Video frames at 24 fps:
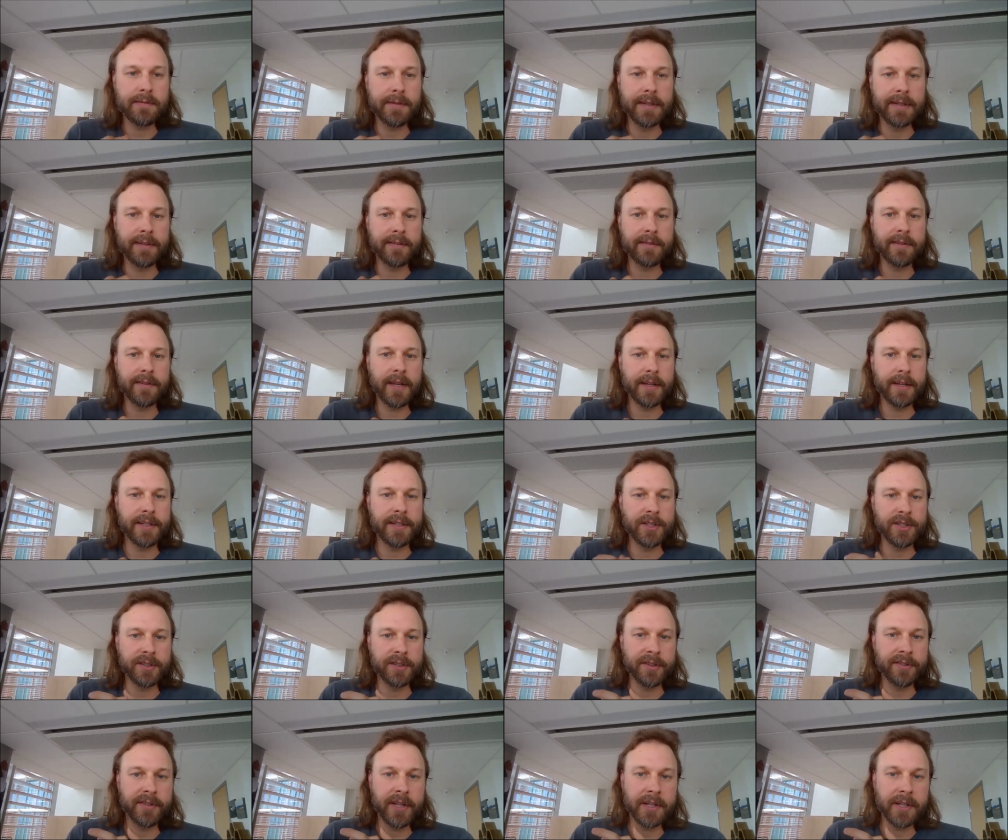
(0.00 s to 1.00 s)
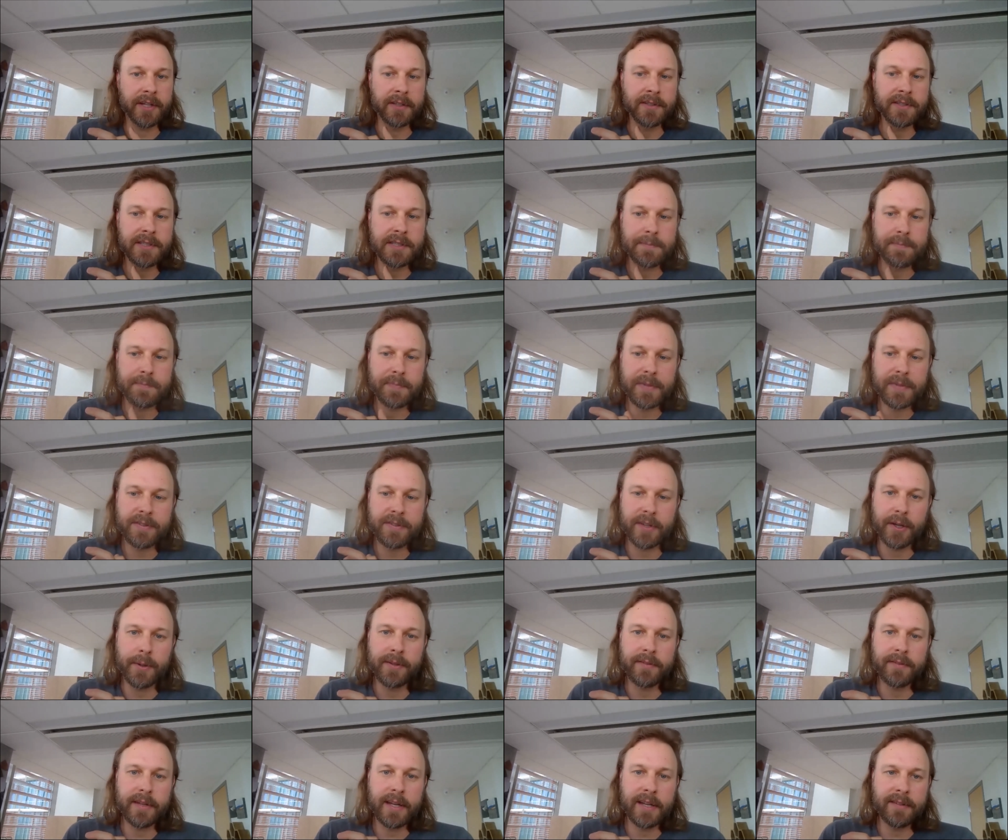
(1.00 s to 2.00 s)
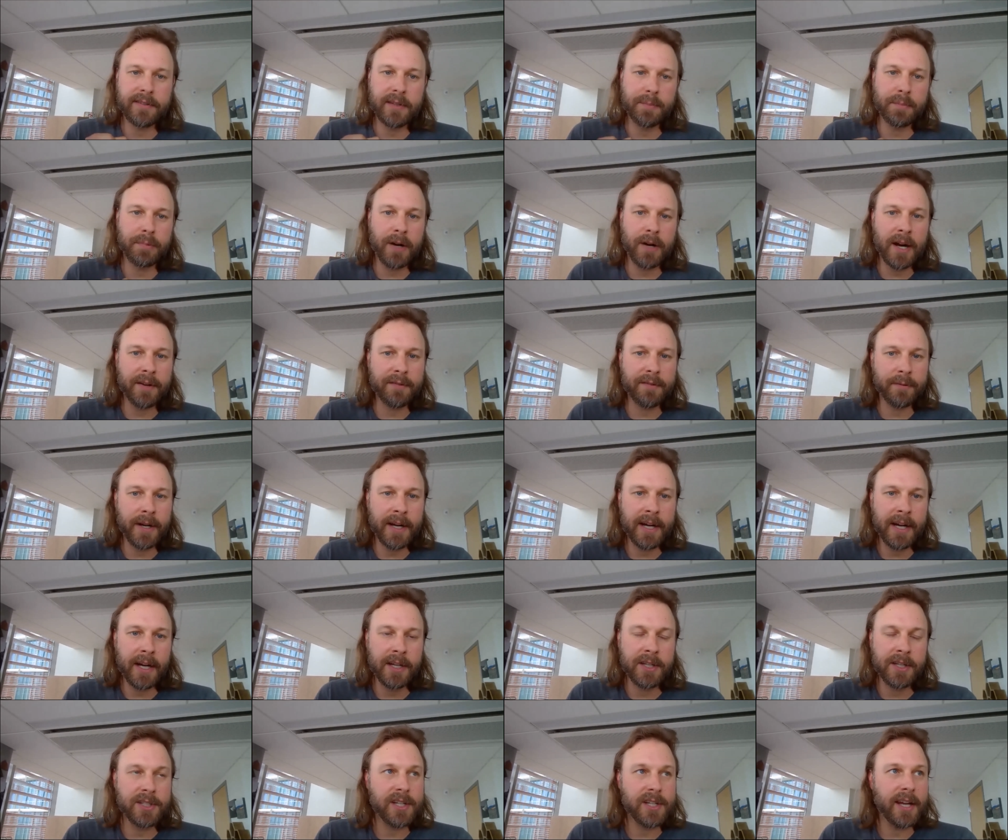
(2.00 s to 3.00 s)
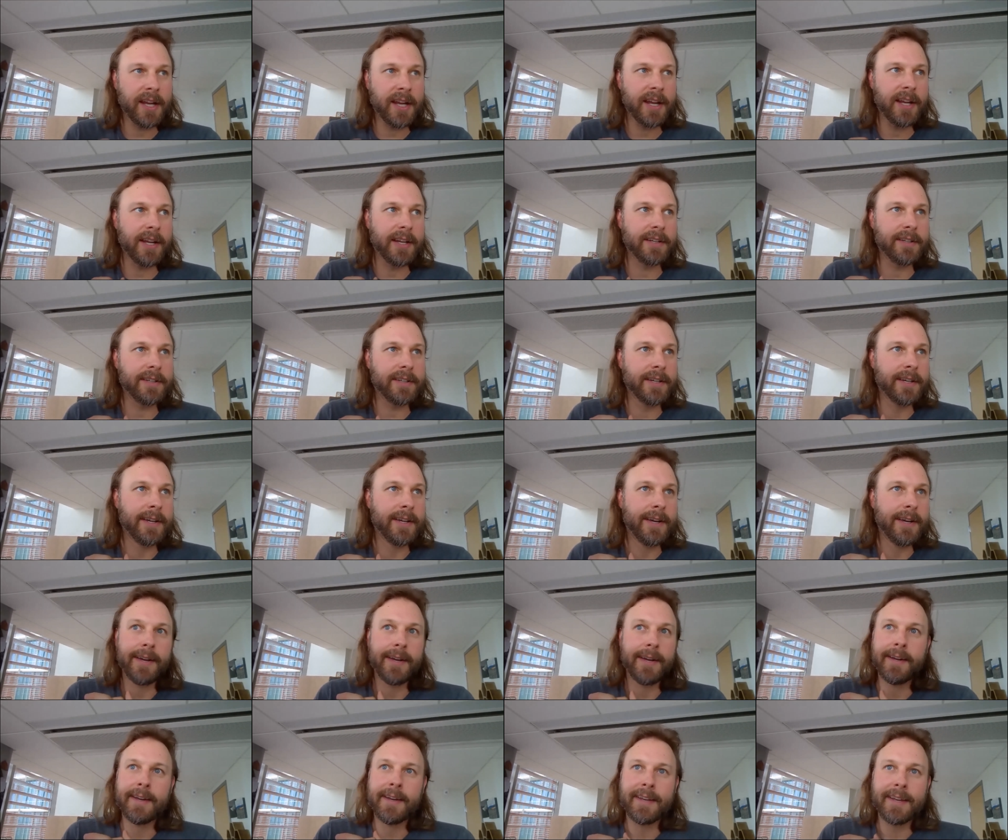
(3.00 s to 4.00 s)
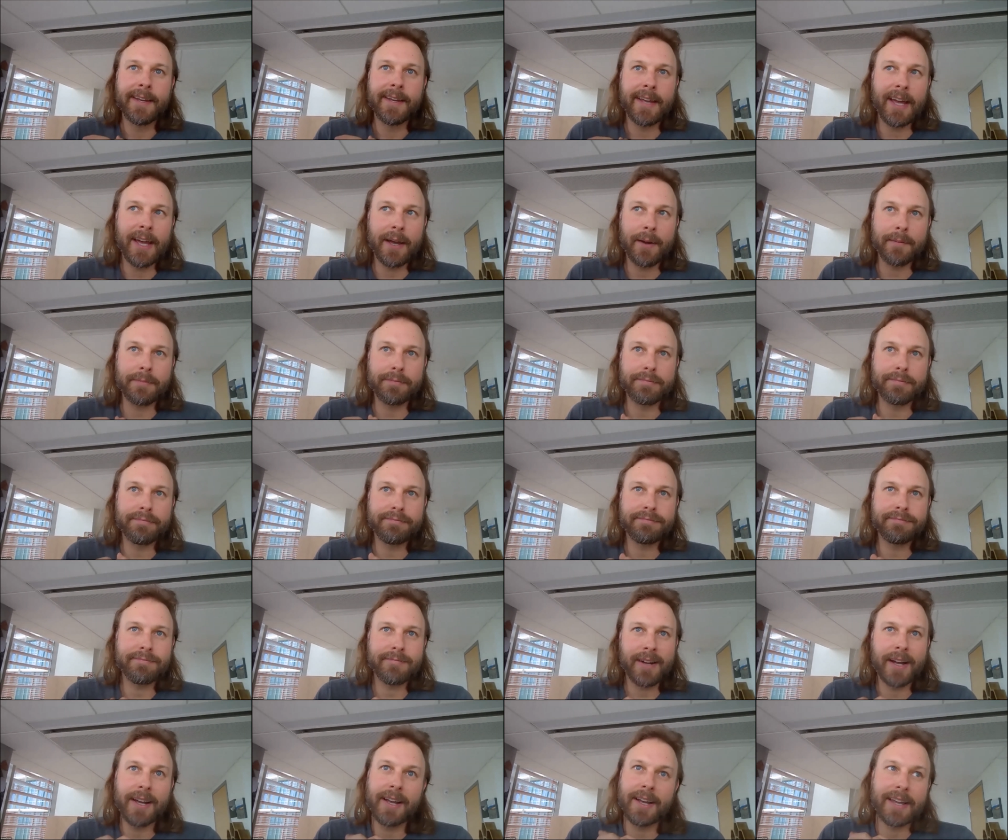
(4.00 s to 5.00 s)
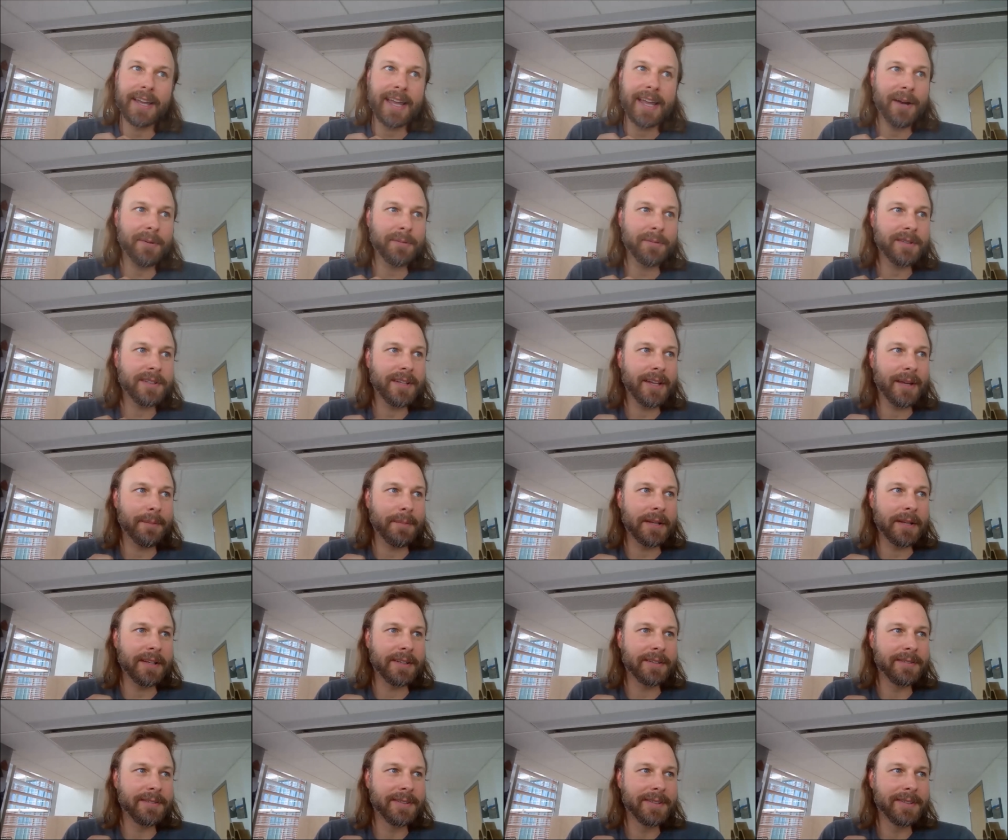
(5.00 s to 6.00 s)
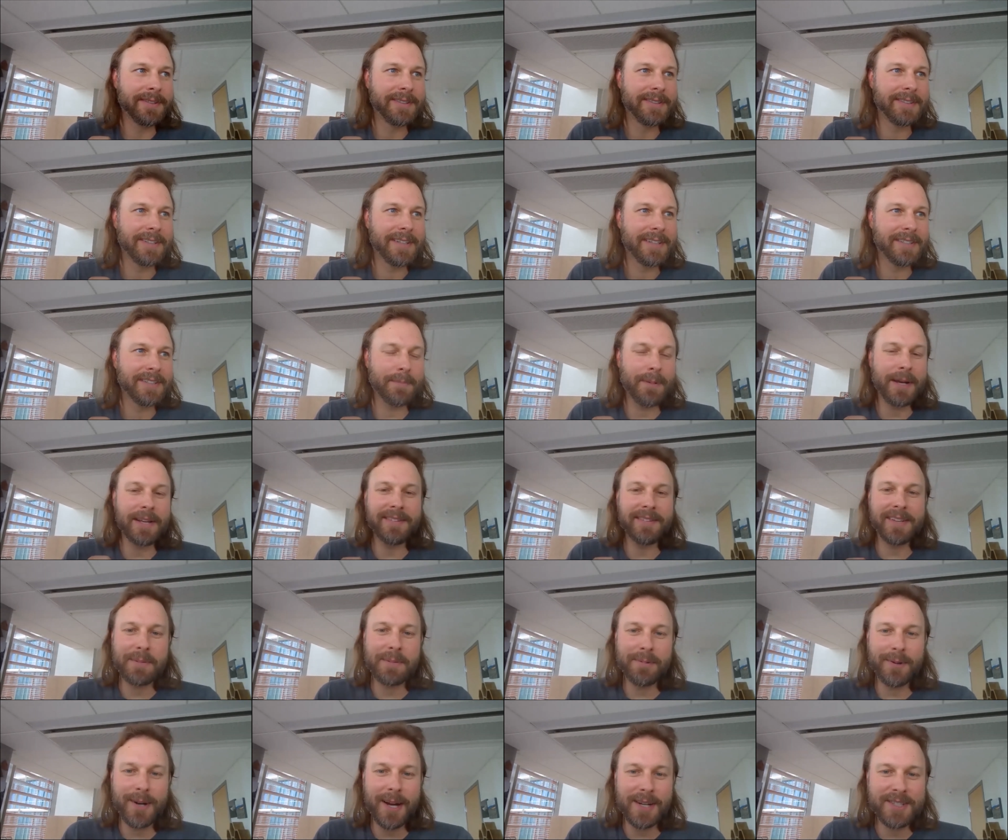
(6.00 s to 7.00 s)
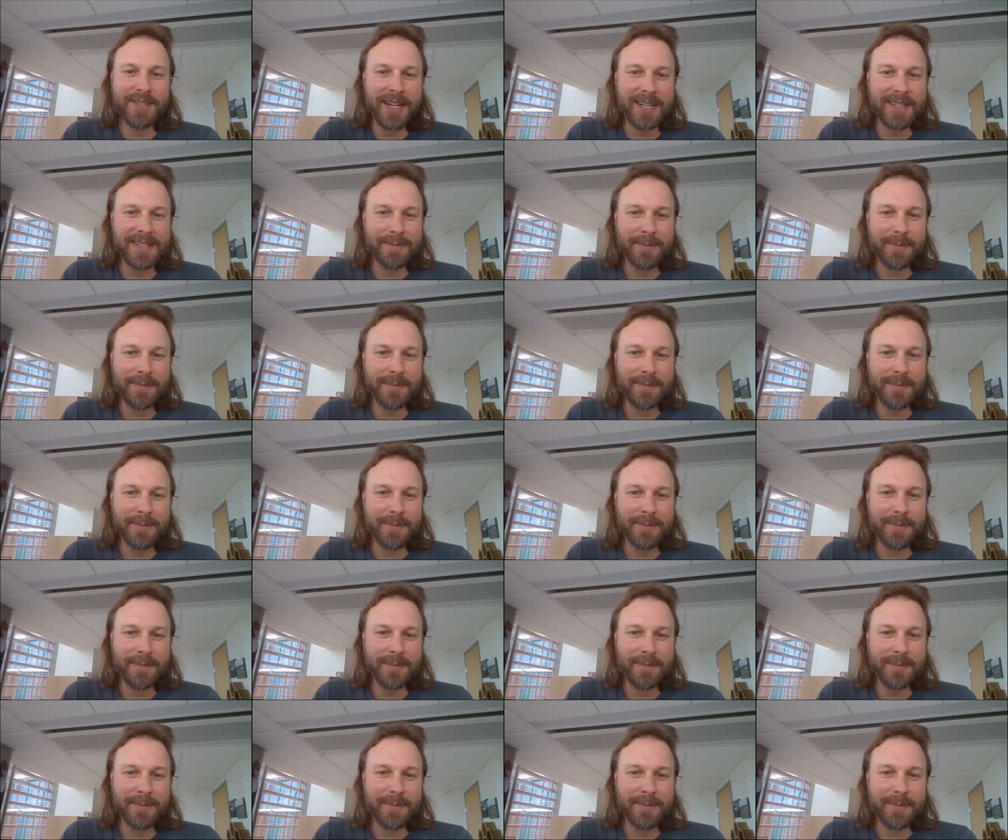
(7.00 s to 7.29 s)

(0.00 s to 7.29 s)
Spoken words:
these additional studies. So it's a broad range, and yeah, depends on the project.